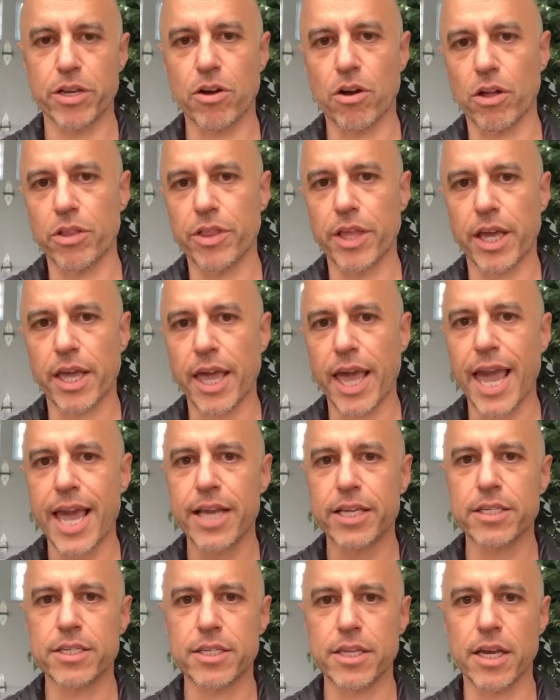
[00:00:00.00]
called The
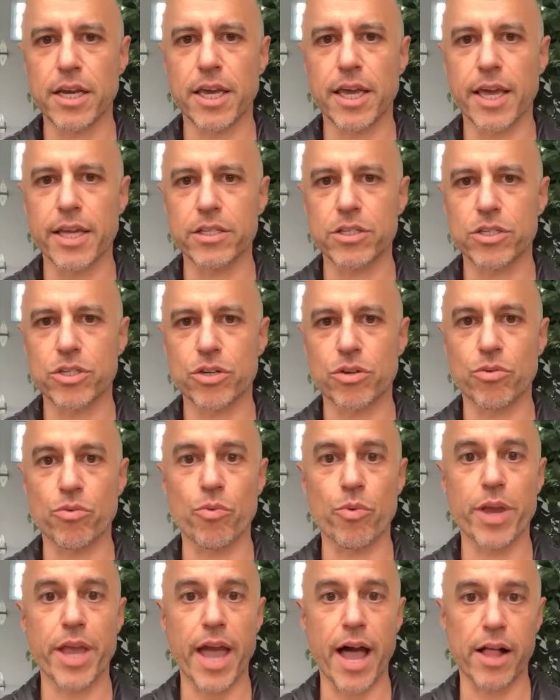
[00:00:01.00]
Case Against
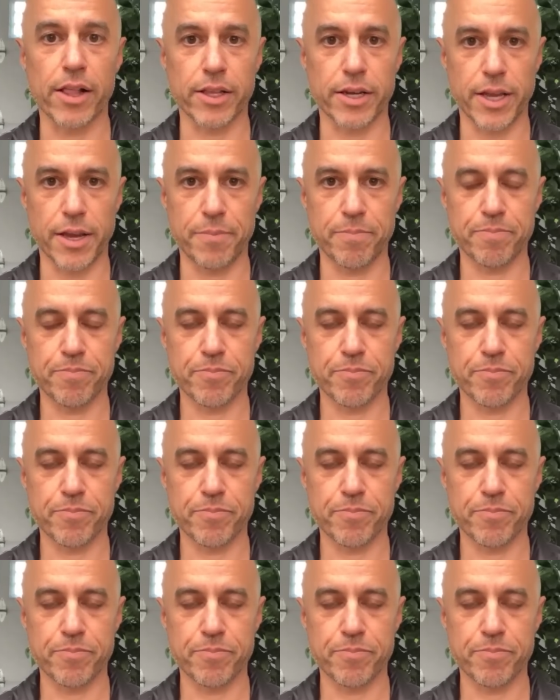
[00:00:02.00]
Reality.